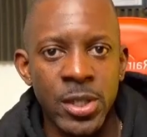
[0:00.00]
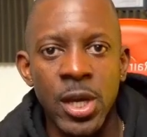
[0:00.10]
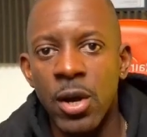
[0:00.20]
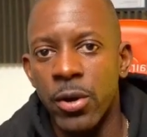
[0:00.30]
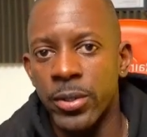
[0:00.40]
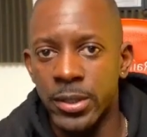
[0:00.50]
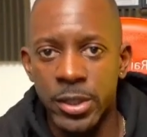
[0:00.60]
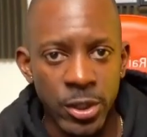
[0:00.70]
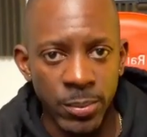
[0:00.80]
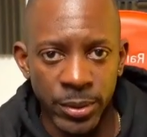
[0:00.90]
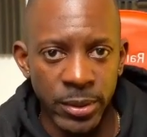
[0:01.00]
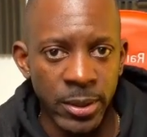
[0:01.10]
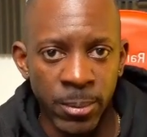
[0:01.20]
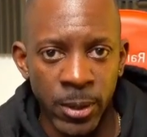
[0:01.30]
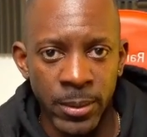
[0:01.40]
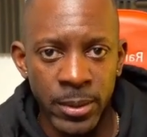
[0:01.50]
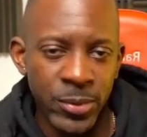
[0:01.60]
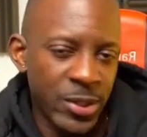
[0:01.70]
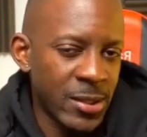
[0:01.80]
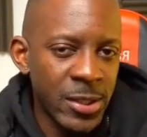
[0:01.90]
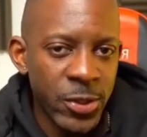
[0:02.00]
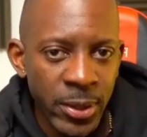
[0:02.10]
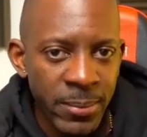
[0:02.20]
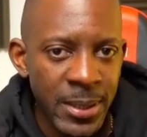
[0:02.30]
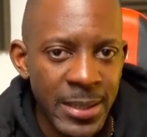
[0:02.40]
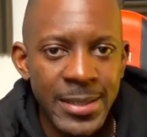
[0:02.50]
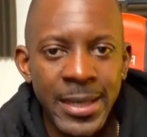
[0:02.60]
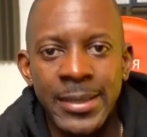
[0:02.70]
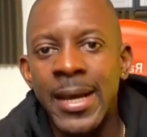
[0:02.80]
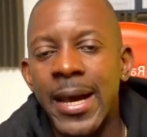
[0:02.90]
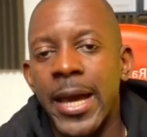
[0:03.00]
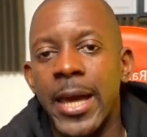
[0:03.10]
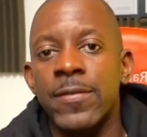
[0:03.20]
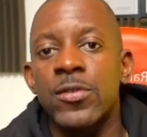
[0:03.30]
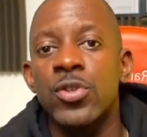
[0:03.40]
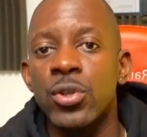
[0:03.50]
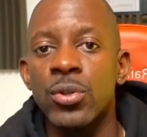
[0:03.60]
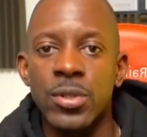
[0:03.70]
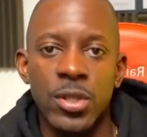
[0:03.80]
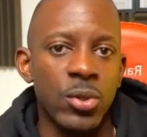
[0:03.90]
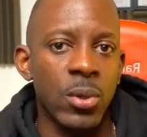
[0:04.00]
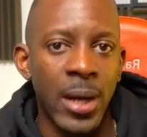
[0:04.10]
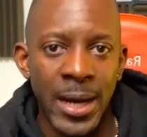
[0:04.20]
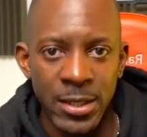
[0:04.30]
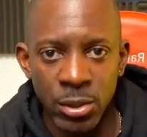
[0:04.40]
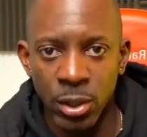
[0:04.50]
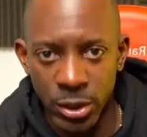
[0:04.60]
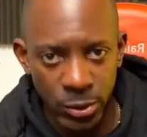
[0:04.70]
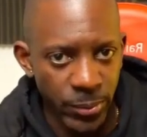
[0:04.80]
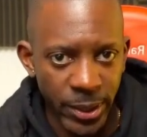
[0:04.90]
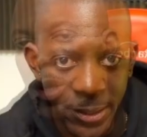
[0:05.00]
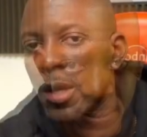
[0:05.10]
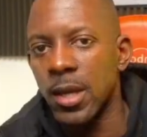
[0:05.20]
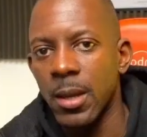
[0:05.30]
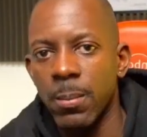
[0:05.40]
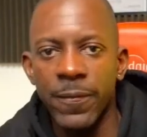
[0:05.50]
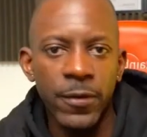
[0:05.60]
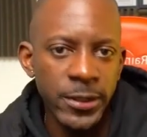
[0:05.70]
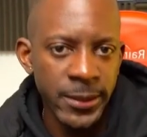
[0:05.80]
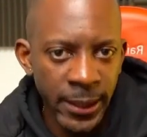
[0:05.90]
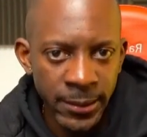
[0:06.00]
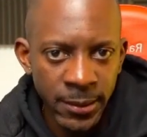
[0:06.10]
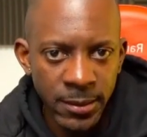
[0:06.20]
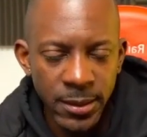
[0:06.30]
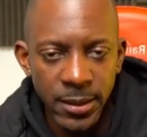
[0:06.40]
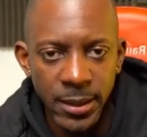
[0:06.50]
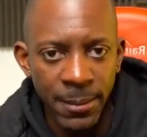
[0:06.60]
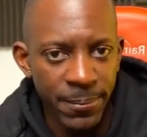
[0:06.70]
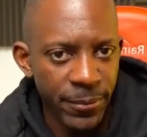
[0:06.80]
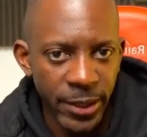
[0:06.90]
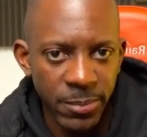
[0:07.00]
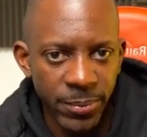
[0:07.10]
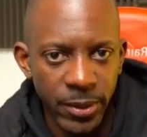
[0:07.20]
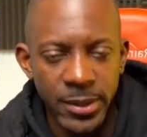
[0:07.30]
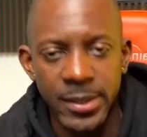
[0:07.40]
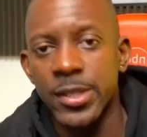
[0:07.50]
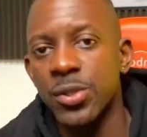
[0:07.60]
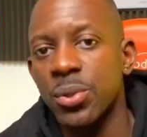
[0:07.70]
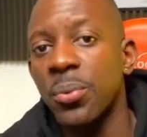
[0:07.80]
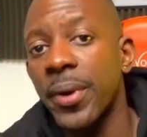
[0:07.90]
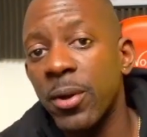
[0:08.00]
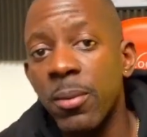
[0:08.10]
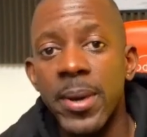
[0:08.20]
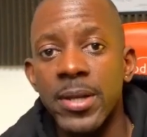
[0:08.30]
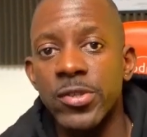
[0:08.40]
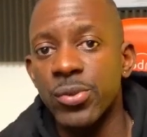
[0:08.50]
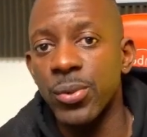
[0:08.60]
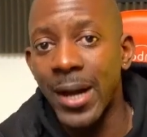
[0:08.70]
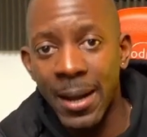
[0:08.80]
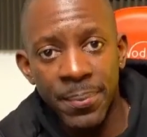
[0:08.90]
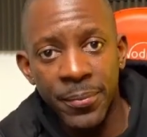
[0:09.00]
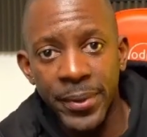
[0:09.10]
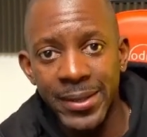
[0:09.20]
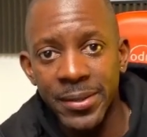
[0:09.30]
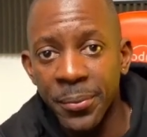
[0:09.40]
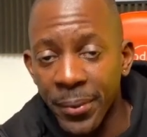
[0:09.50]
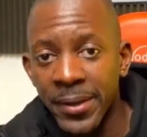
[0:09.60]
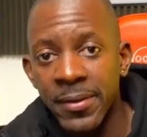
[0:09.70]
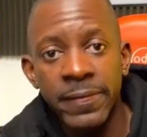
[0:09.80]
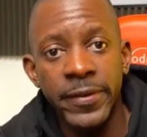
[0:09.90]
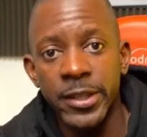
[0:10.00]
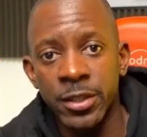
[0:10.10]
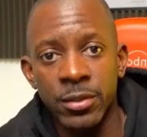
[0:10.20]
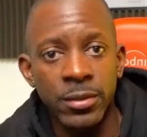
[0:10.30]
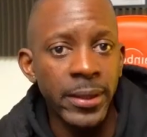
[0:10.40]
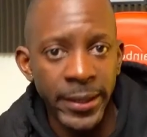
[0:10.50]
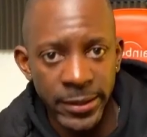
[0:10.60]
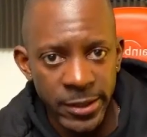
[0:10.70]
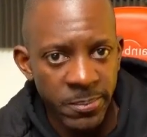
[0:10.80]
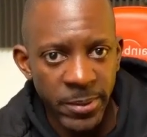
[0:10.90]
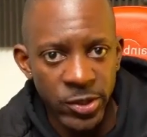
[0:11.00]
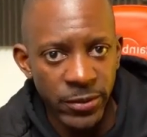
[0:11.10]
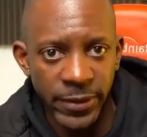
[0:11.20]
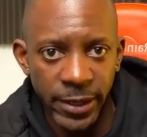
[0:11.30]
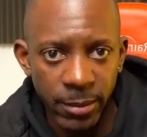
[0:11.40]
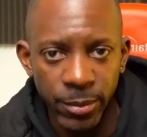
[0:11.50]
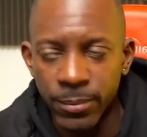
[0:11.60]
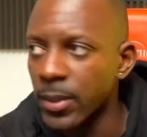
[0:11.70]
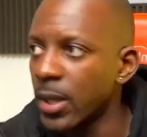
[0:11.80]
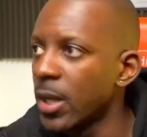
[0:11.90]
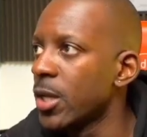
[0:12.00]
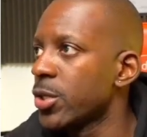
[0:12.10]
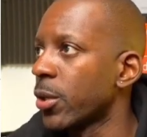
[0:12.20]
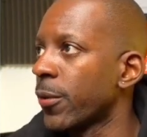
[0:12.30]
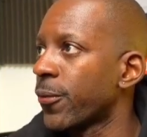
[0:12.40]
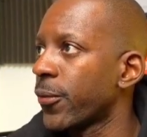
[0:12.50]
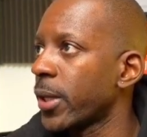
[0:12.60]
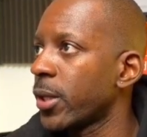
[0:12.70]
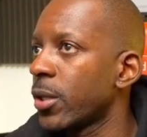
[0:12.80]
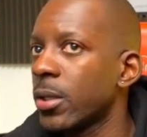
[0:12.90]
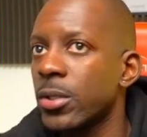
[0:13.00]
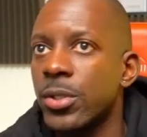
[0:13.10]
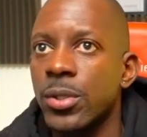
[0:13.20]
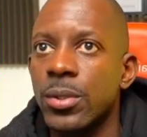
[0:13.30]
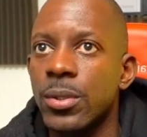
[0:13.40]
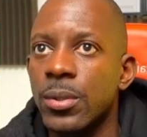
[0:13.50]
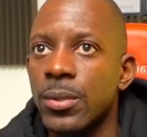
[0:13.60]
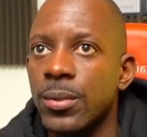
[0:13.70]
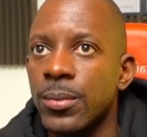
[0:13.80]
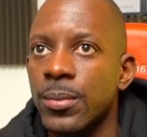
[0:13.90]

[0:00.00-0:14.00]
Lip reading: on a distributed deployment, which essentially means that I have two CISCO ISE nodes running. Before starting the upgrade process, Cisco recommends to upgrade the running version to the latest patch available. So if we go to